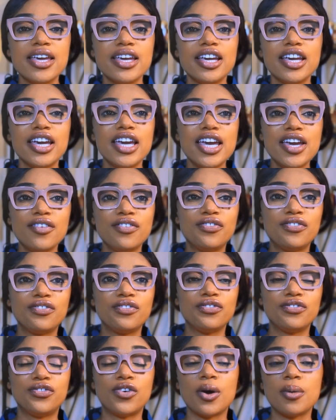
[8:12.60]
If
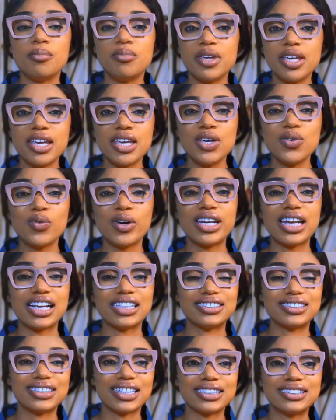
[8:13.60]
for me, when I
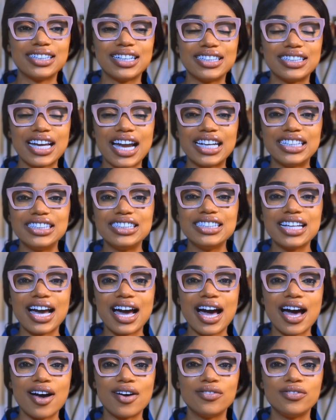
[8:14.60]
started, I didn't
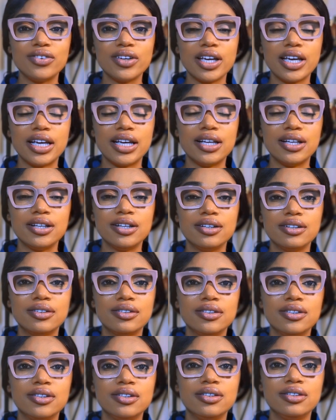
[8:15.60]
have
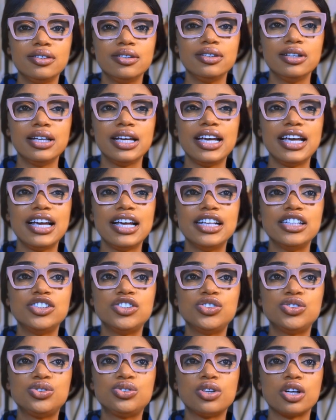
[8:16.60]
a
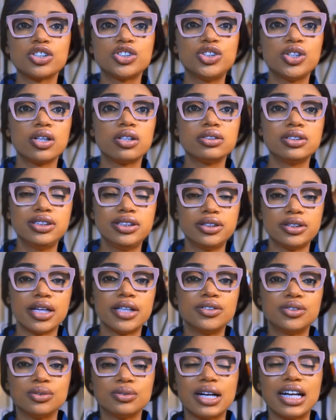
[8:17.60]
structured
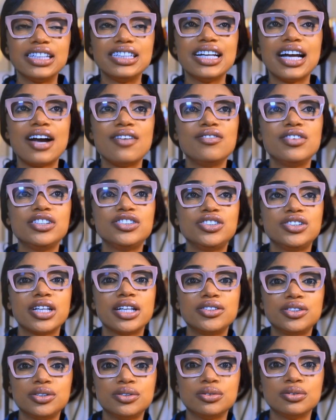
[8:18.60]
schedule. I didn't have a
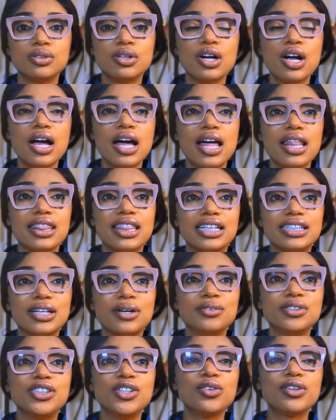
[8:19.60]
schedule that I
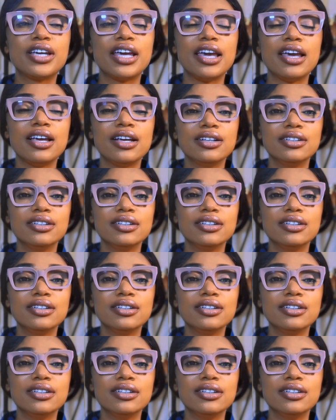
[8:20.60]
would say, okay,